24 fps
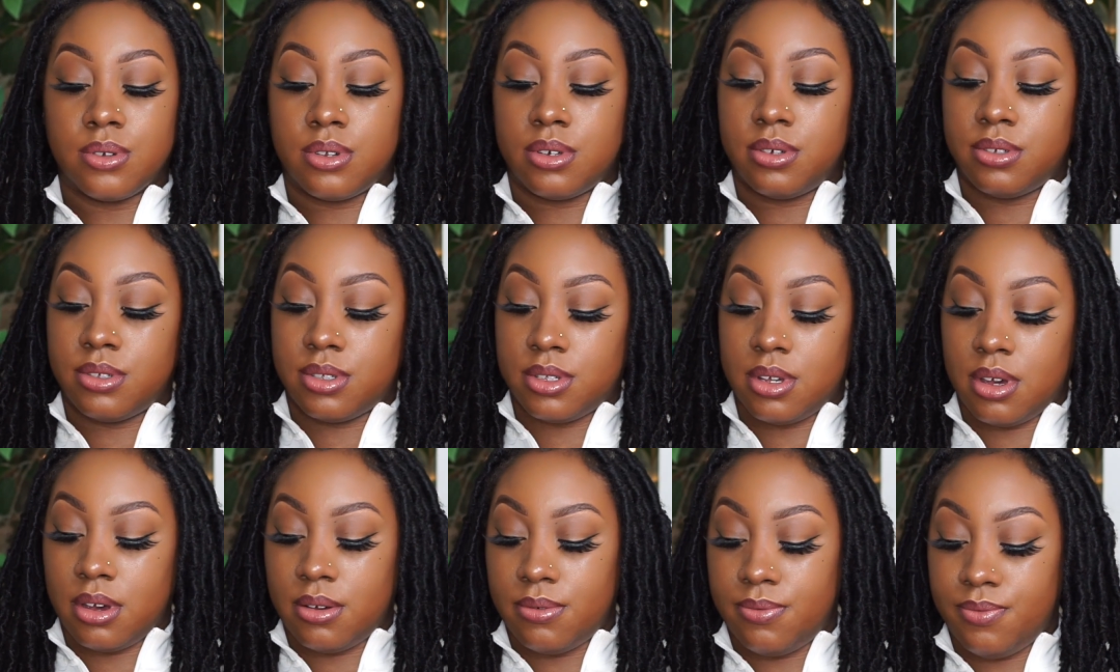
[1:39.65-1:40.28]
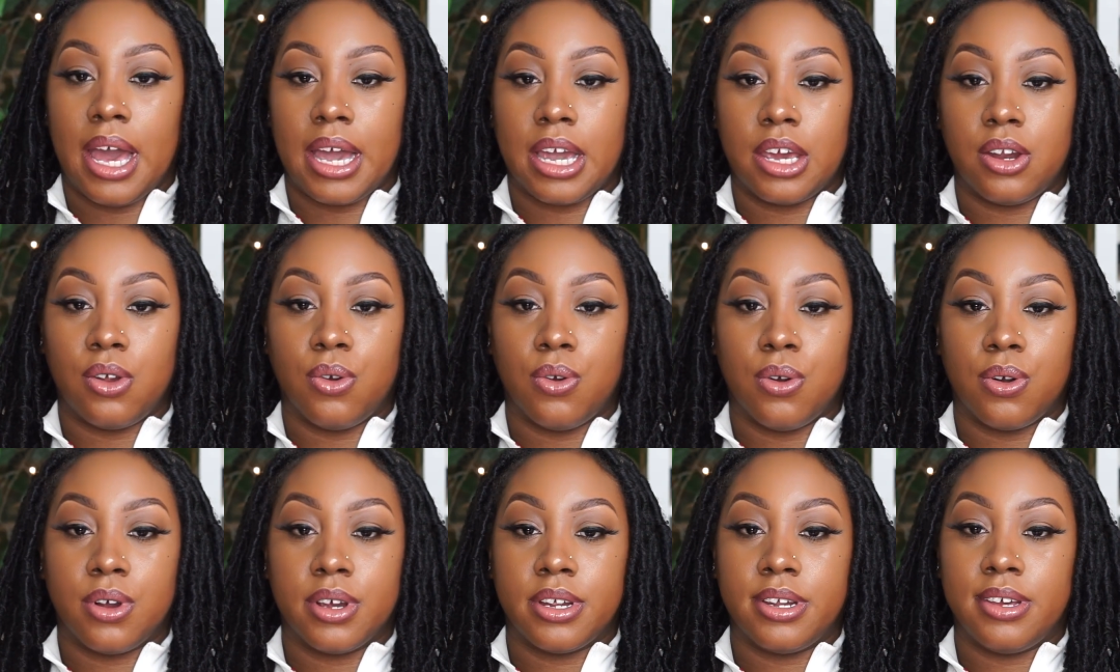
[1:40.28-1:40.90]
So I can
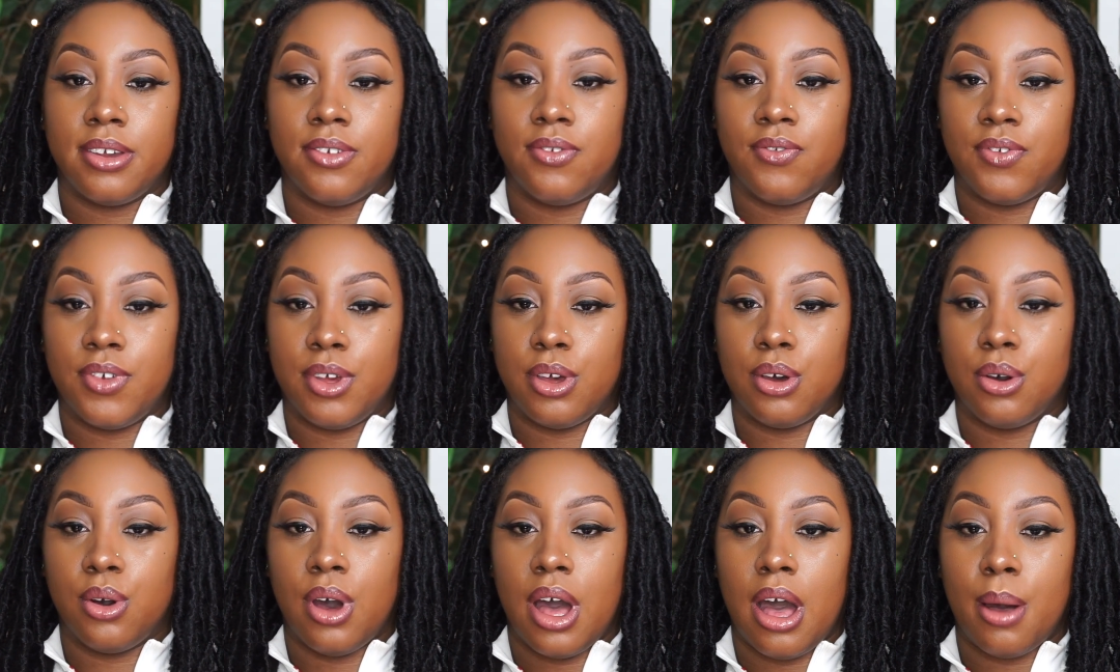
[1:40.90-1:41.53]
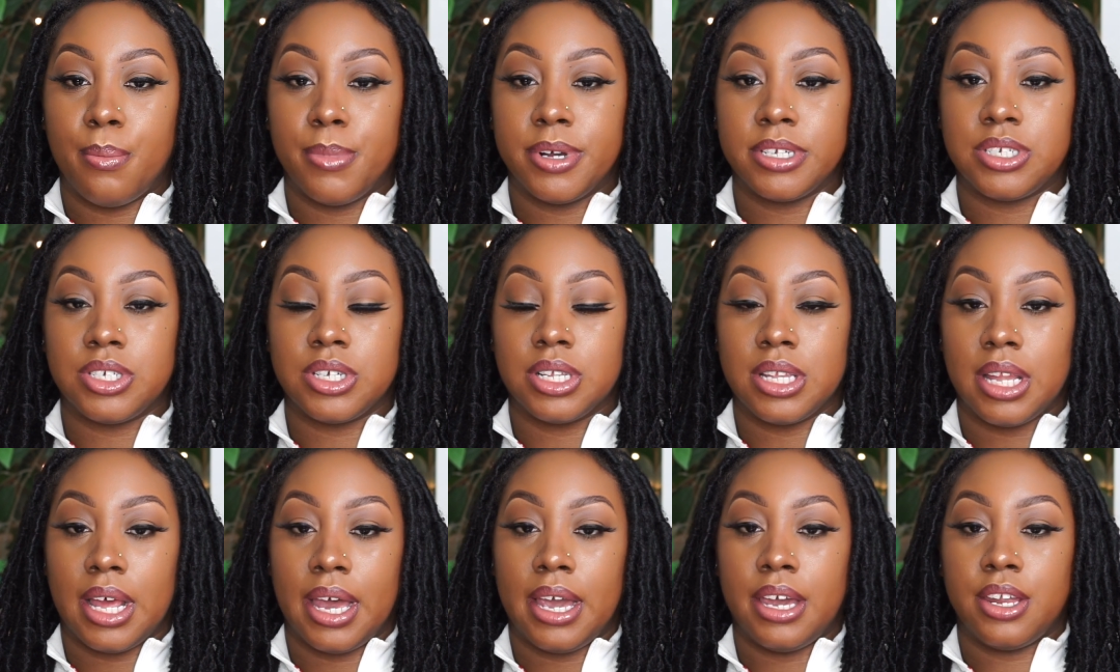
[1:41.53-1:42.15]
already feel how much
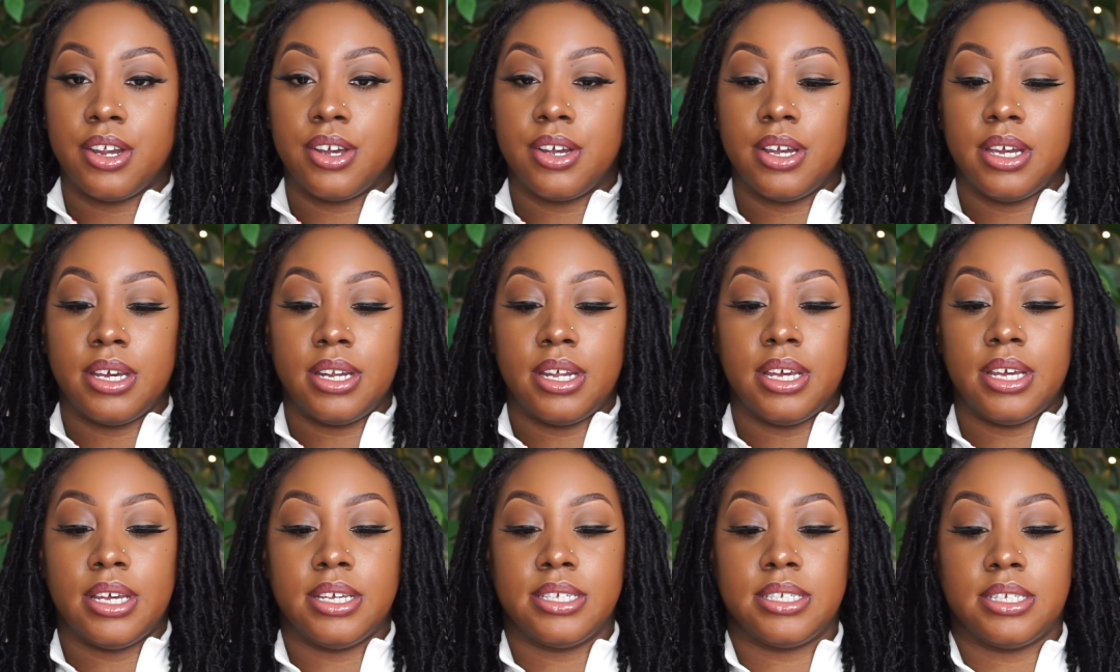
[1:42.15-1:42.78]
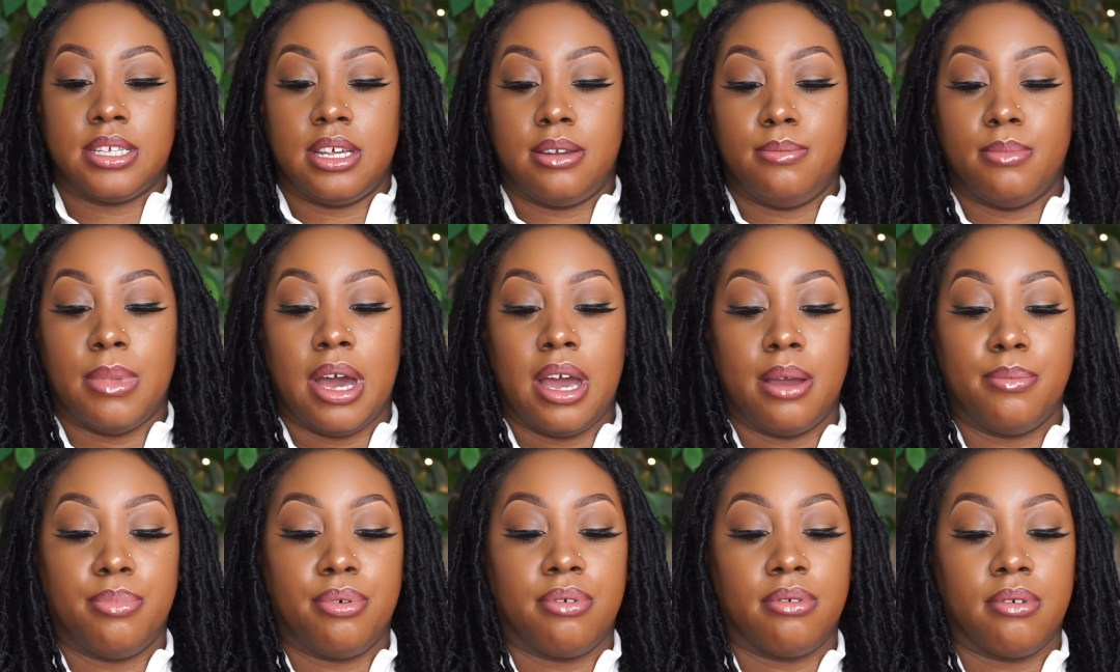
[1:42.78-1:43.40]
lighter it is than
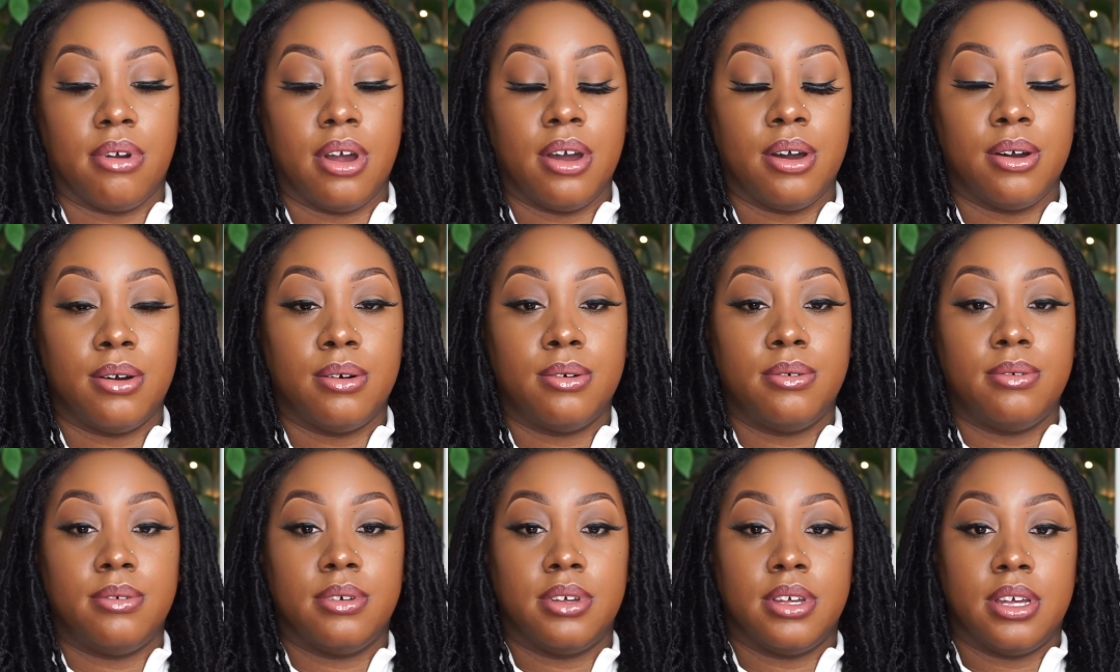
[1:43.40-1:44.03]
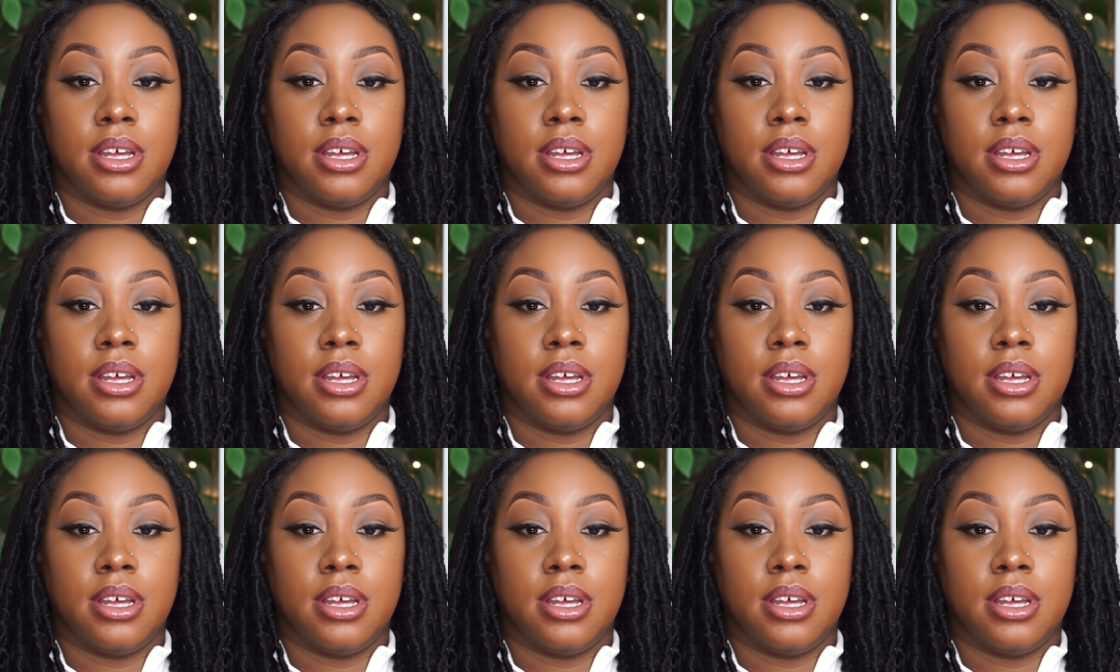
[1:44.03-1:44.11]
my Pro.